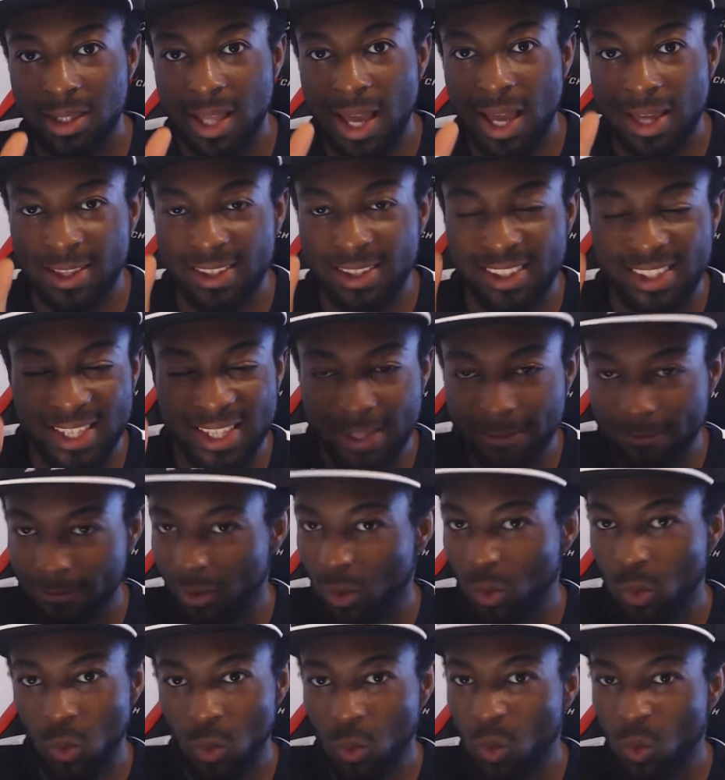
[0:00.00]
a
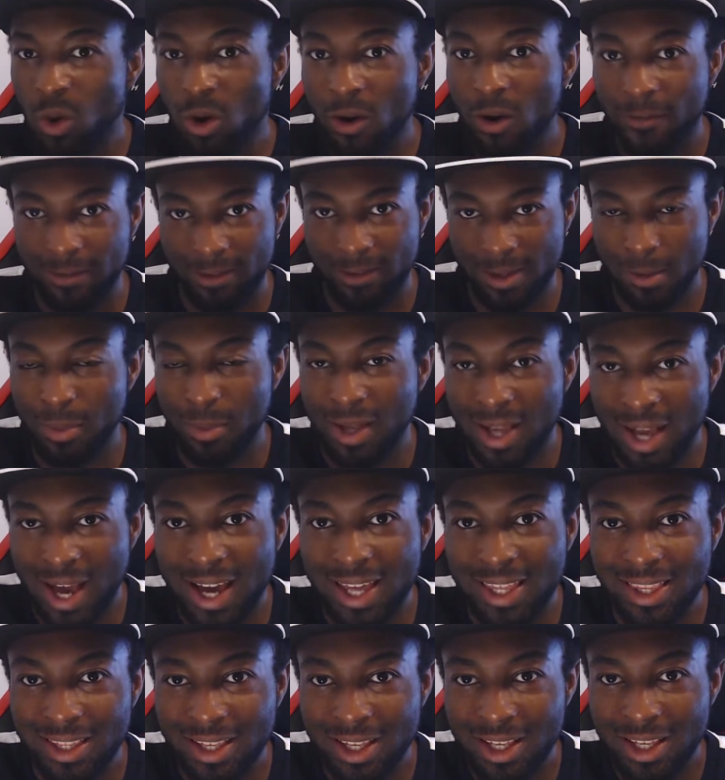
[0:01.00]
civil war of some
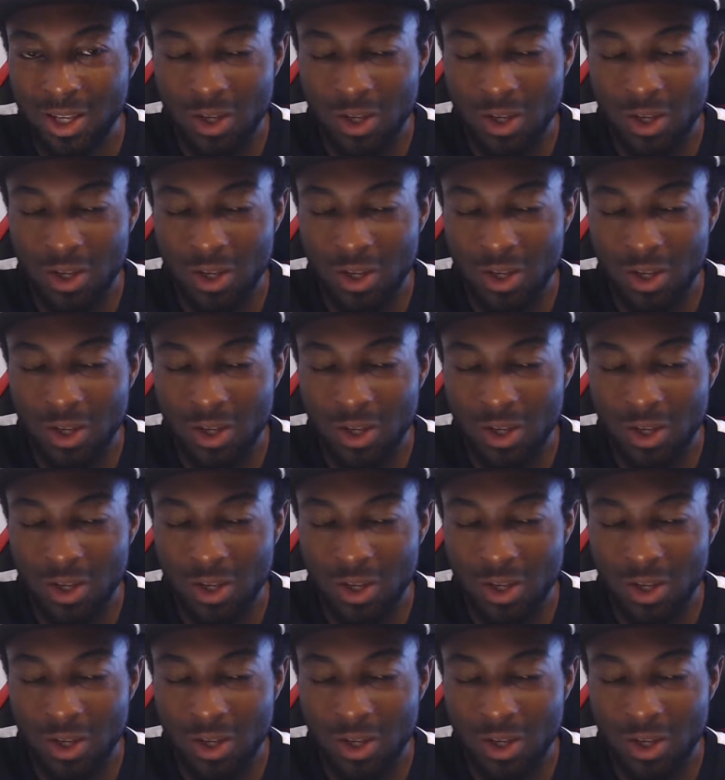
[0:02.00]
kind,